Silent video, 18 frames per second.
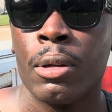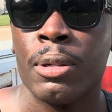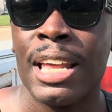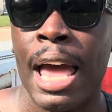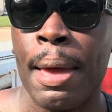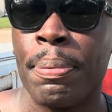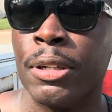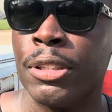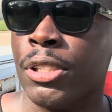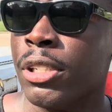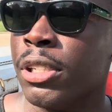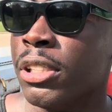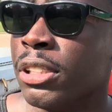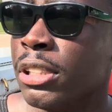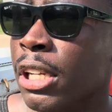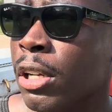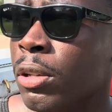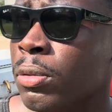Tap into
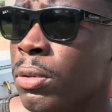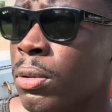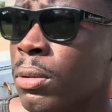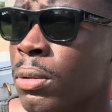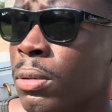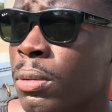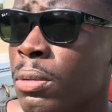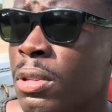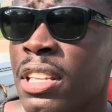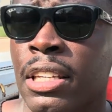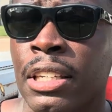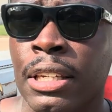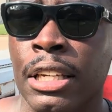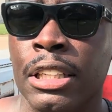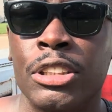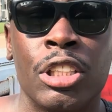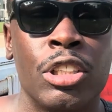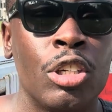yourself.
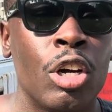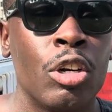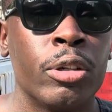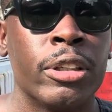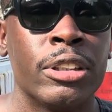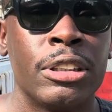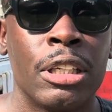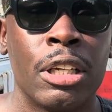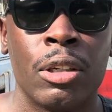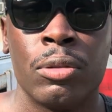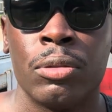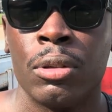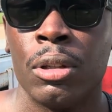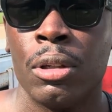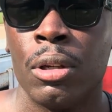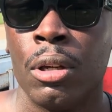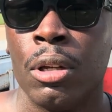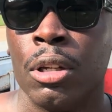Get to know yourself.
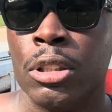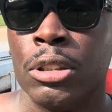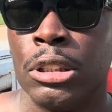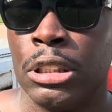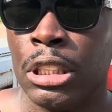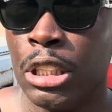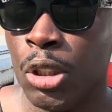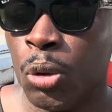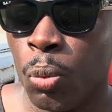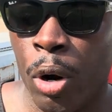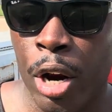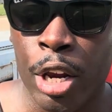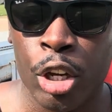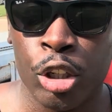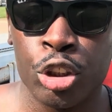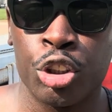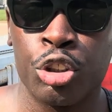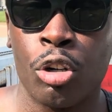See where
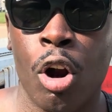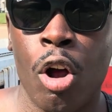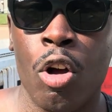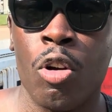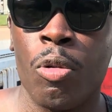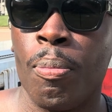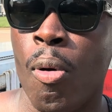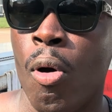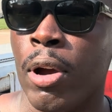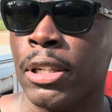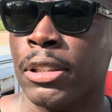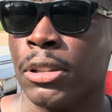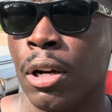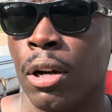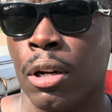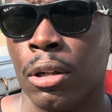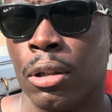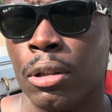your strong points
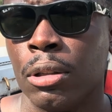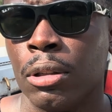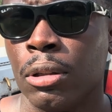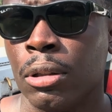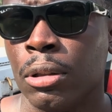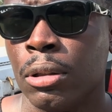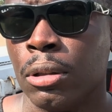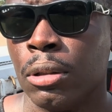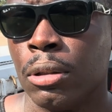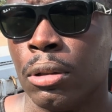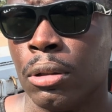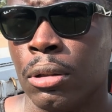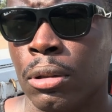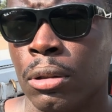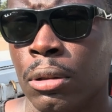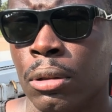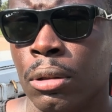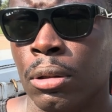are.
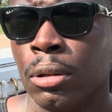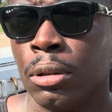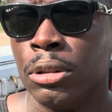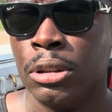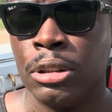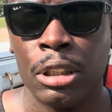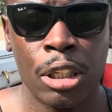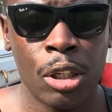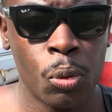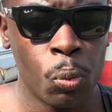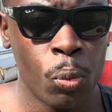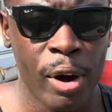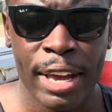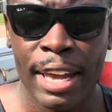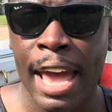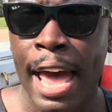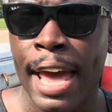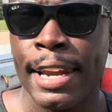See
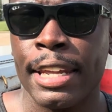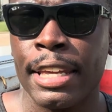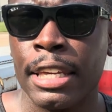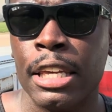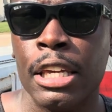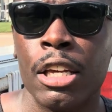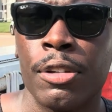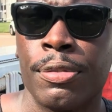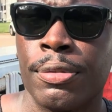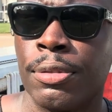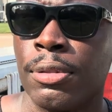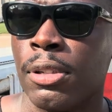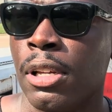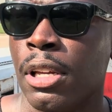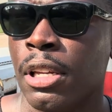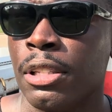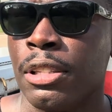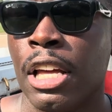what kind of gifts
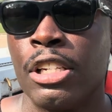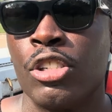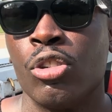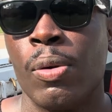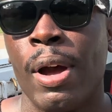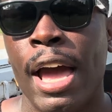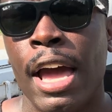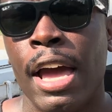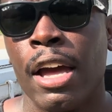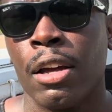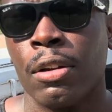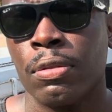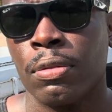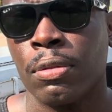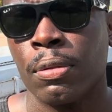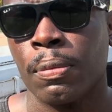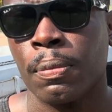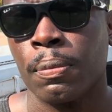that you have.
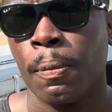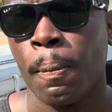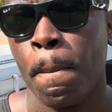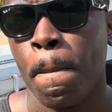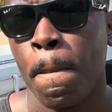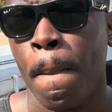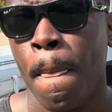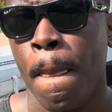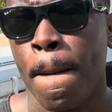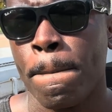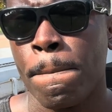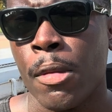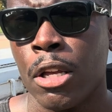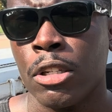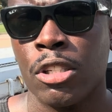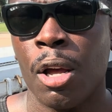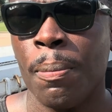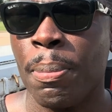
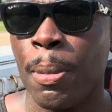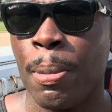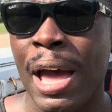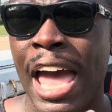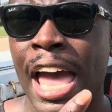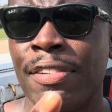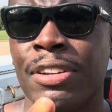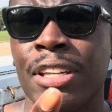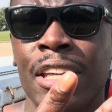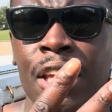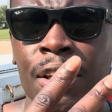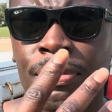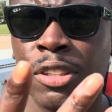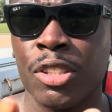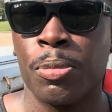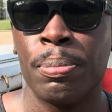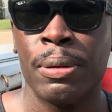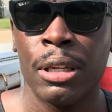Some people have the gift
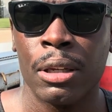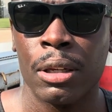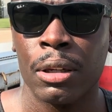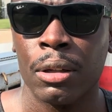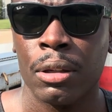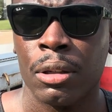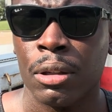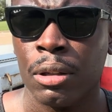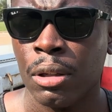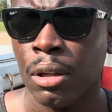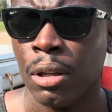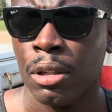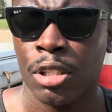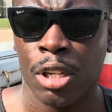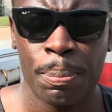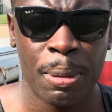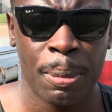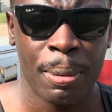of speaking.
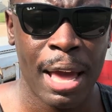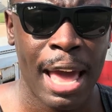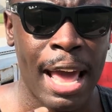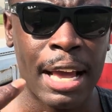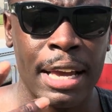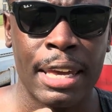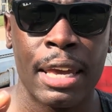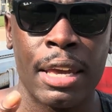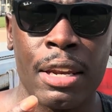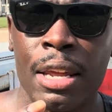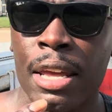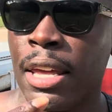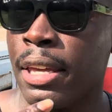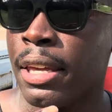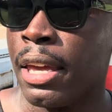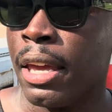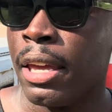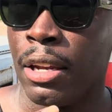Some people can
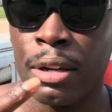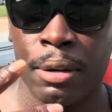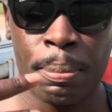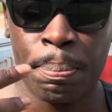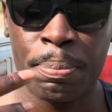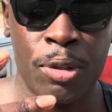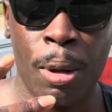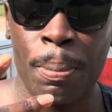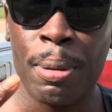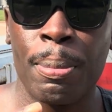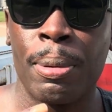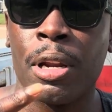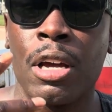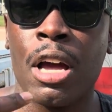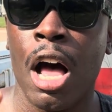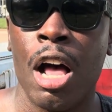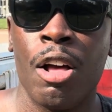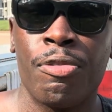some people
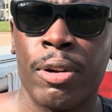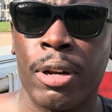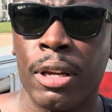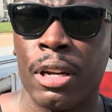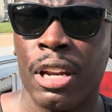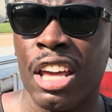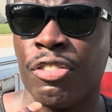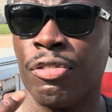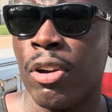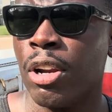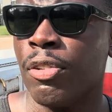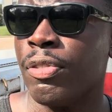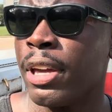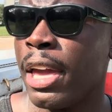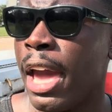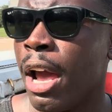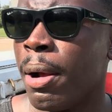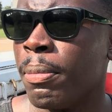are confident in front of a
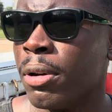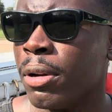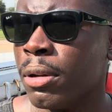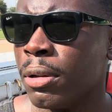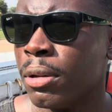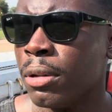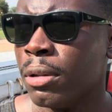camera.